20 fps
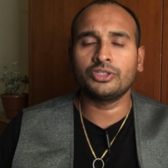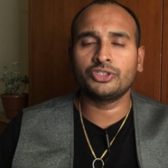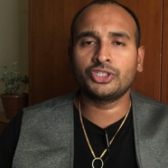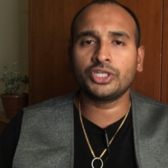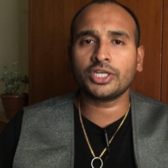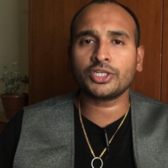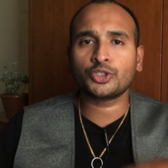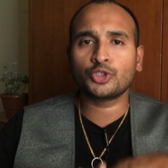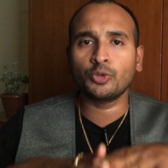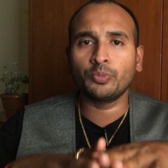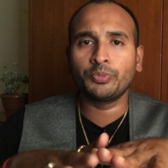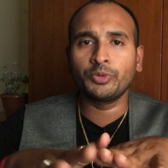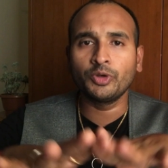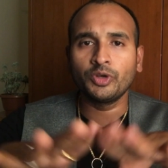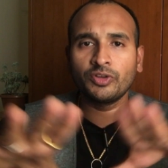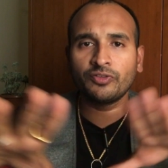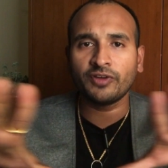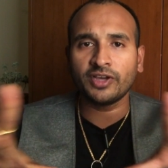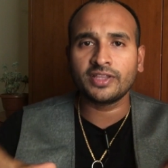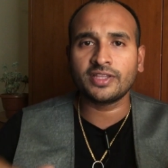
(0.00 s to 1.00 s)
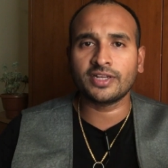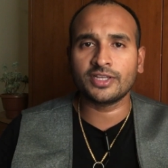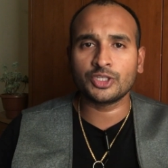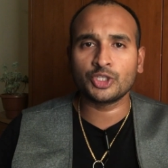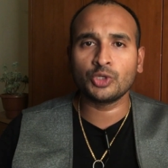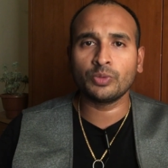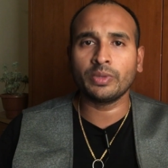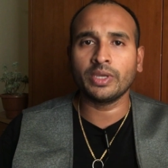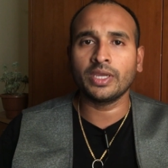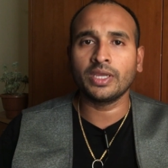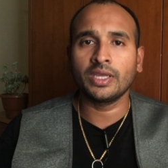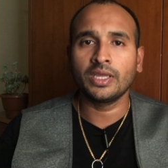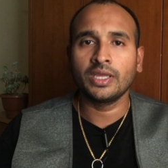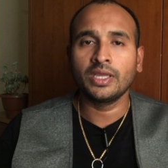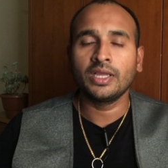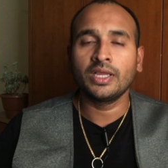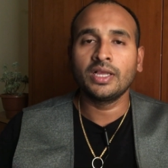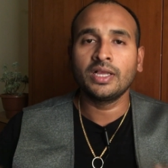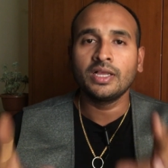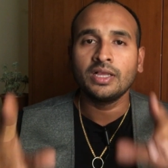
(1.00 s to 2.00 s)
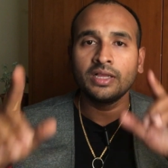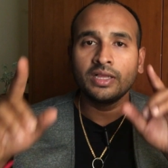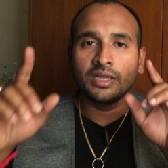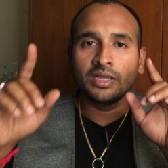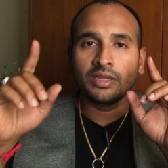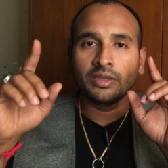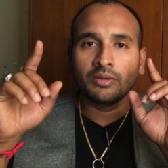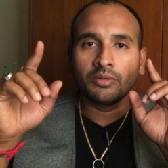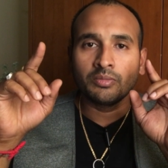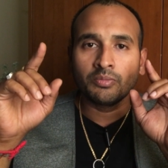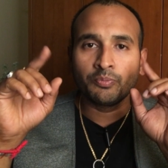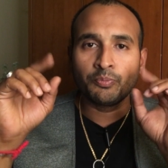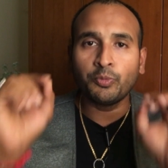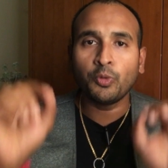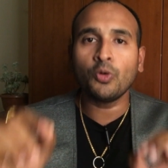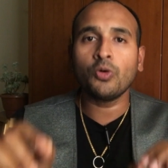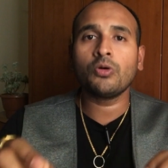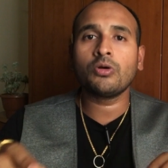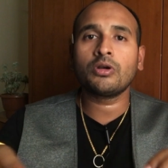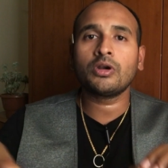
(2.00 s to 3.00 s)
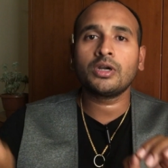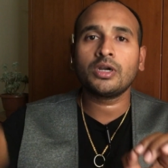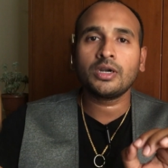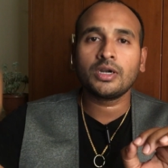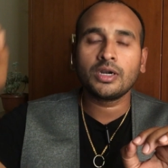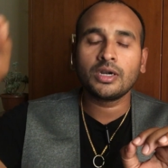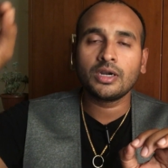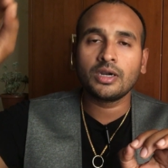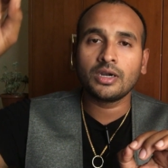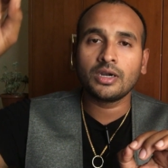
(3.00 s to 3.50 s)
just to beautify the resume, pour